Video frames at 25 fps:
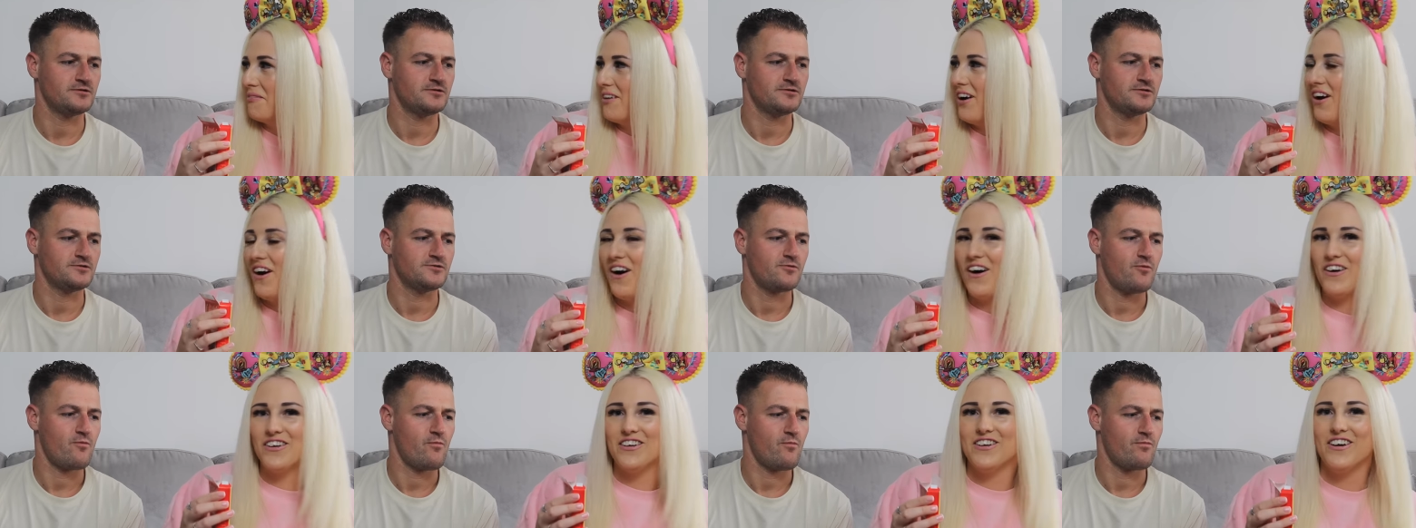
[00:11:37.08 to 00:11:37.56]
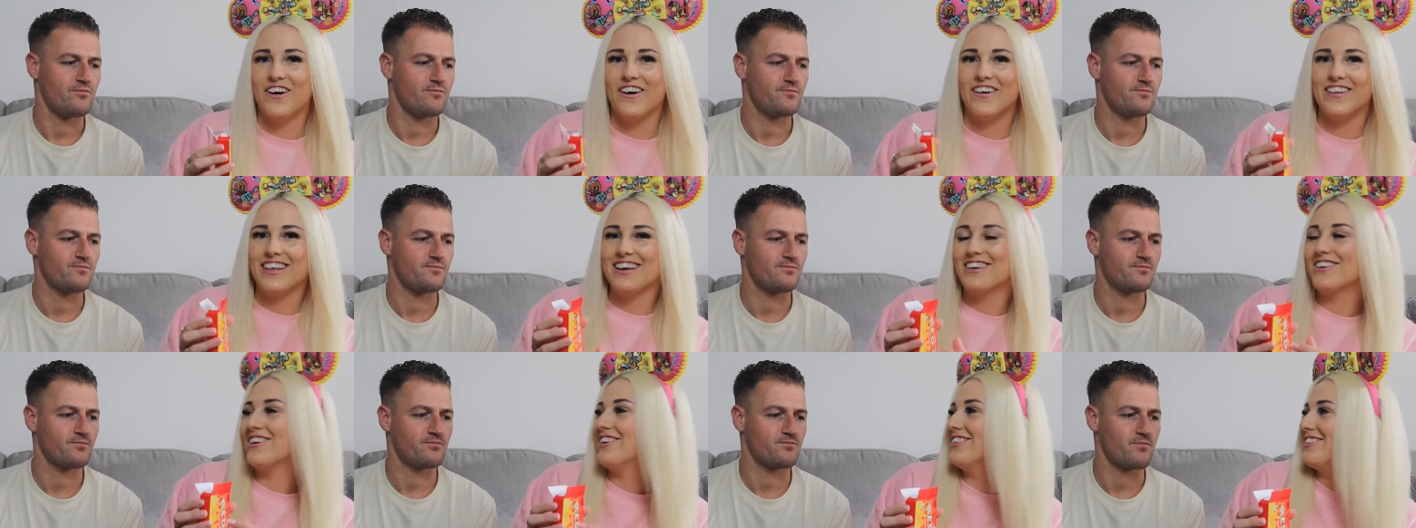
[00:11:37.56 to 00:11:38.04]
Speaker 1: Oh
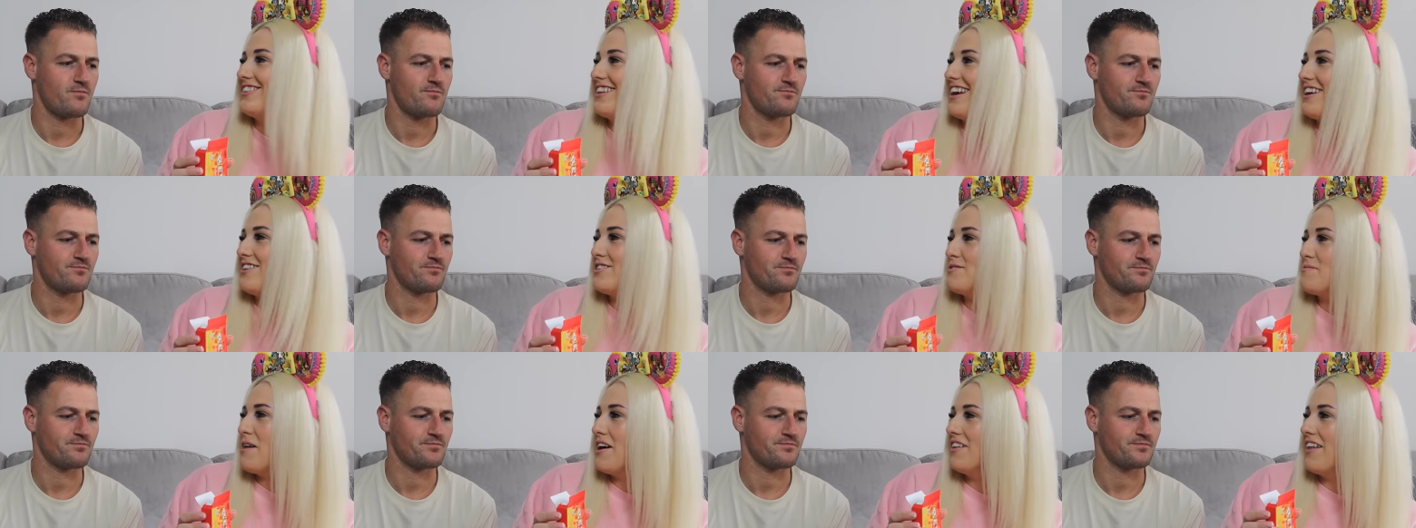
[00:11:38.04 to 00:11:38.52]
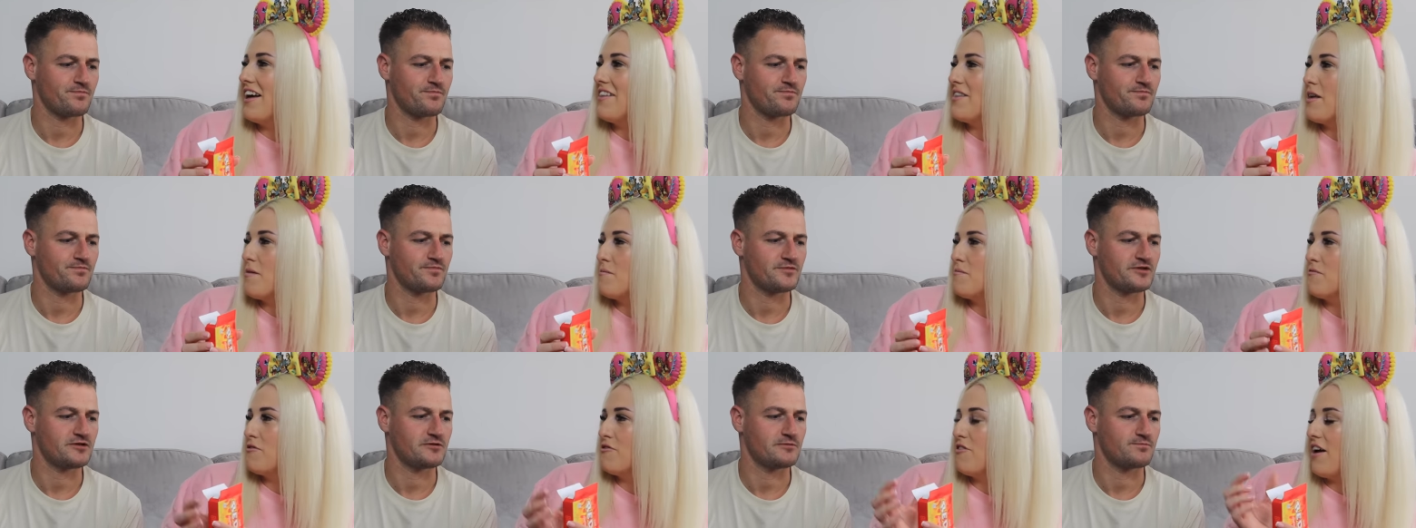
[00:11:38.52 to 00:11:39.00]
no, they don't. They smell
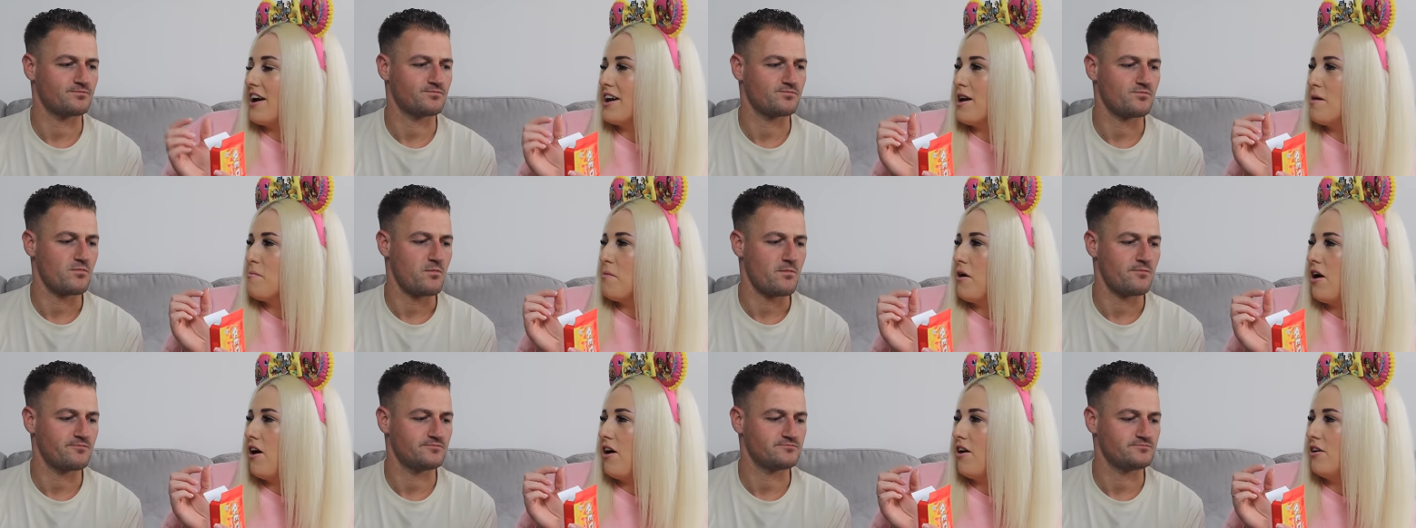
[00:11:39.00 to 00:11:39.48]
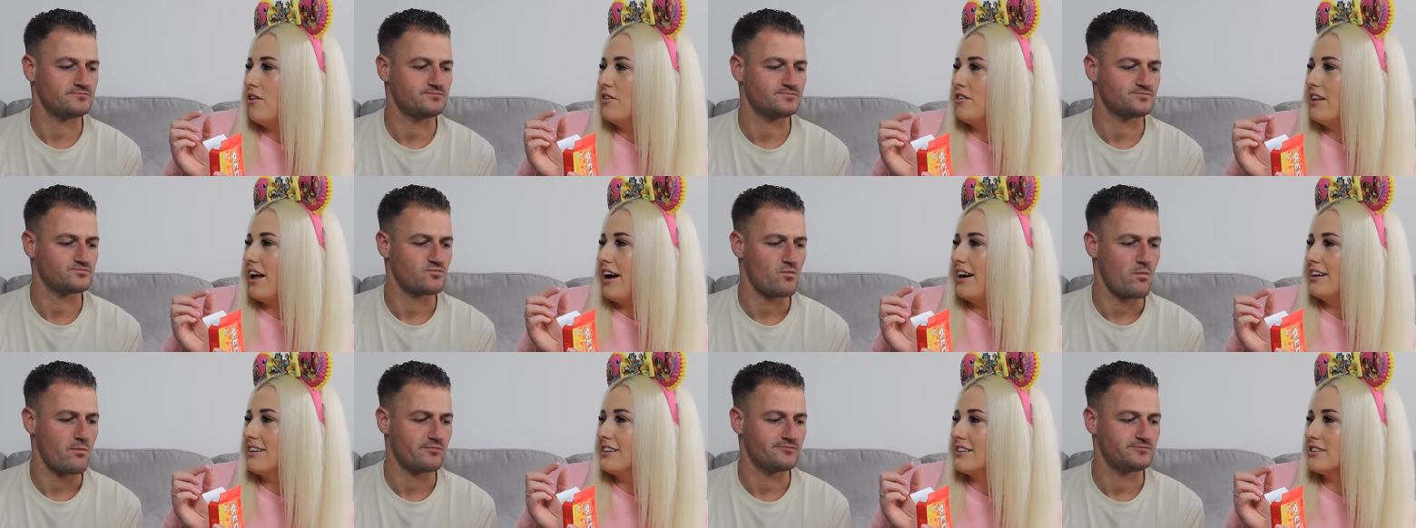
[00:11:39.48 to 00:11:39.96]
like them fireball
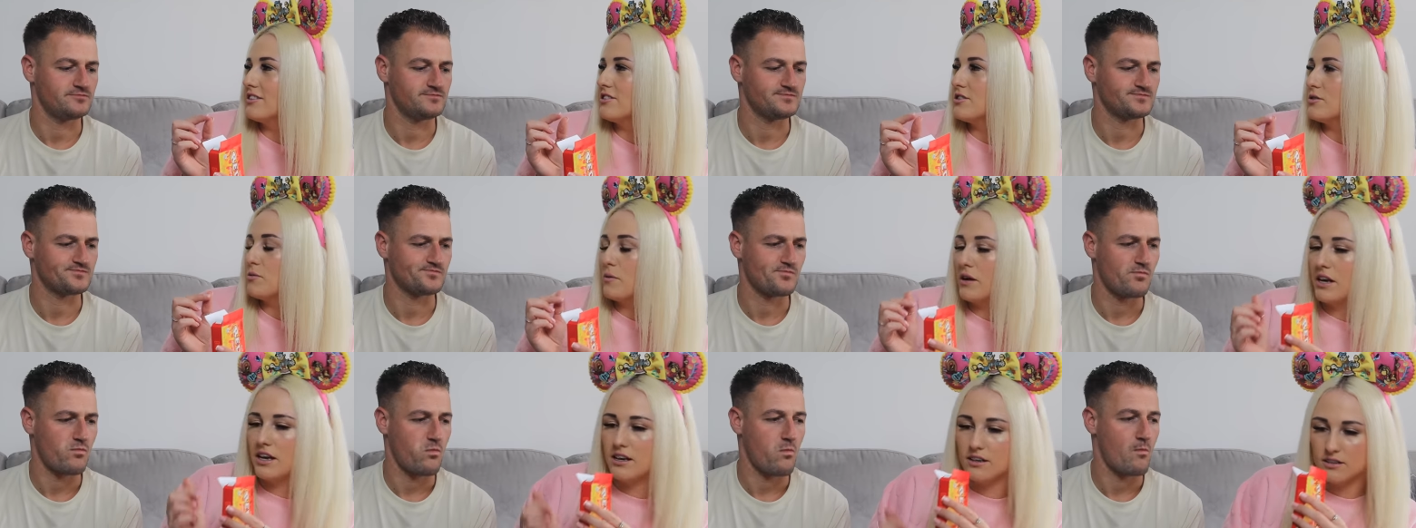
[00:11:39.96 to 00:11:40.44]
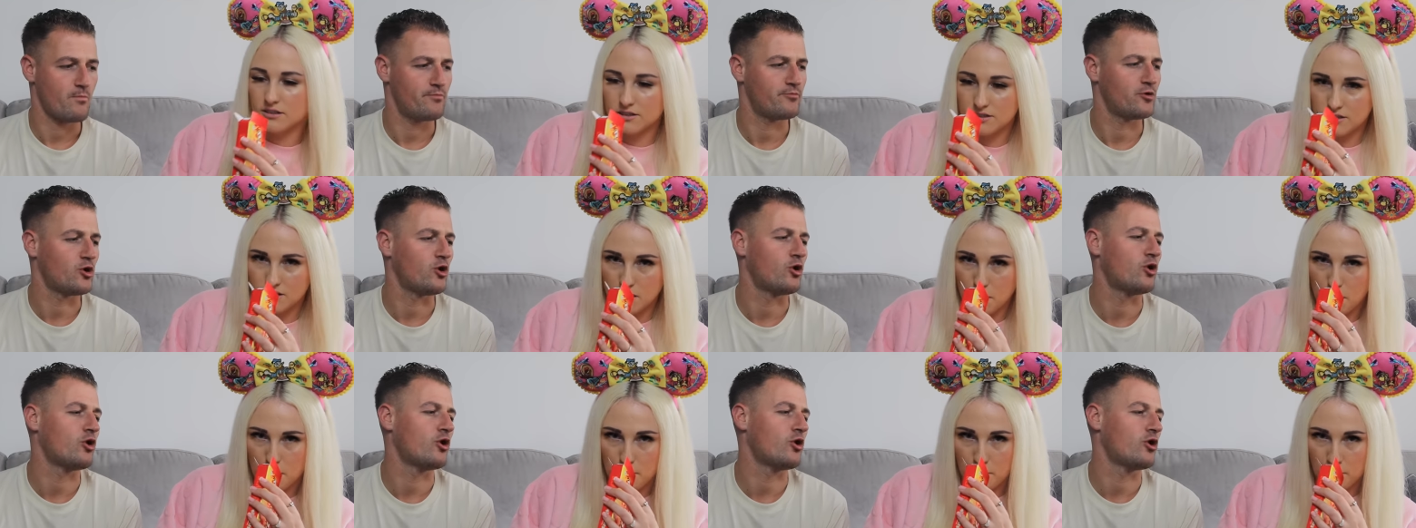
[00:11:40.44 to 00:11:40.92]
like
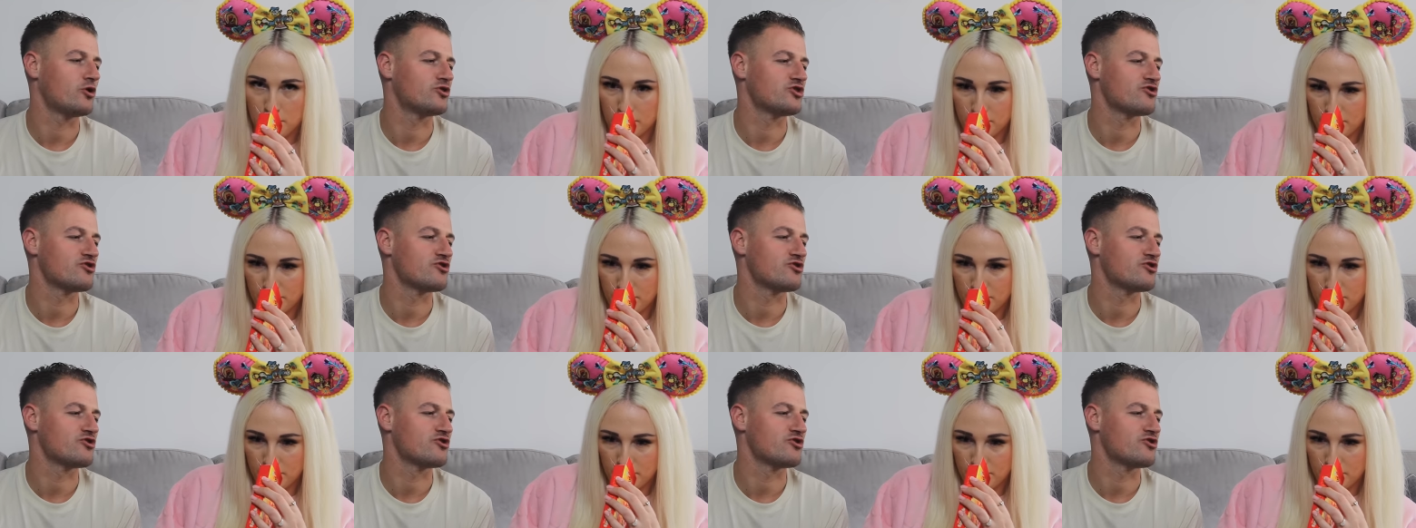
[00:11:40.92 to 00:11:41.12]
sweets. Oh,